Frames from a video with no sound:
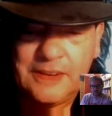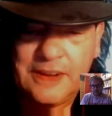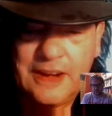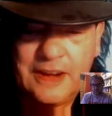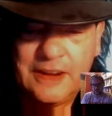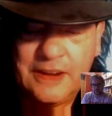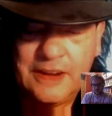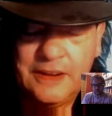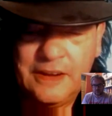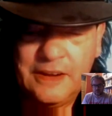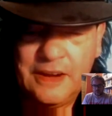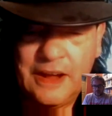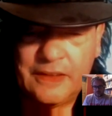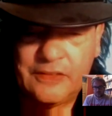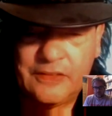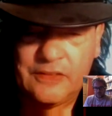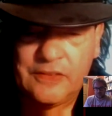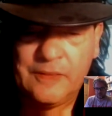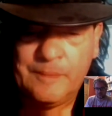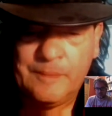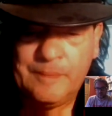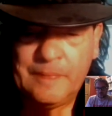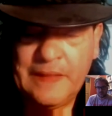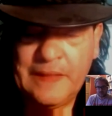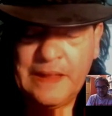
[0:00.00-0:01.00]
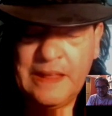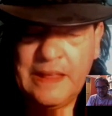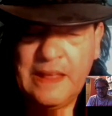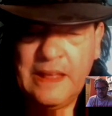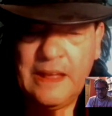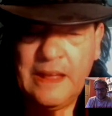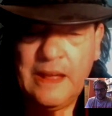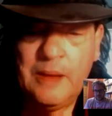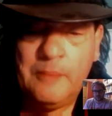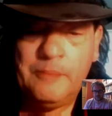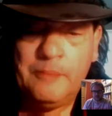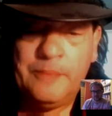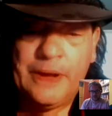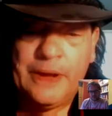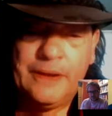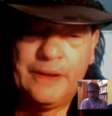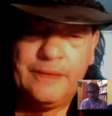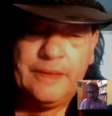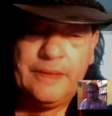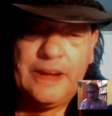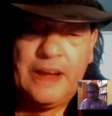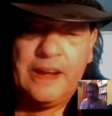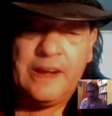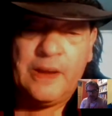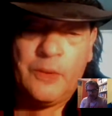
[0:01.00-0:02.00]
kind of nuts.
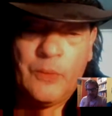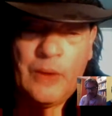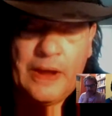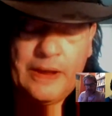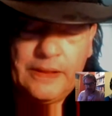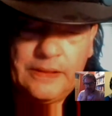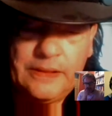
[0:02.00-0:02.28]
But anyway,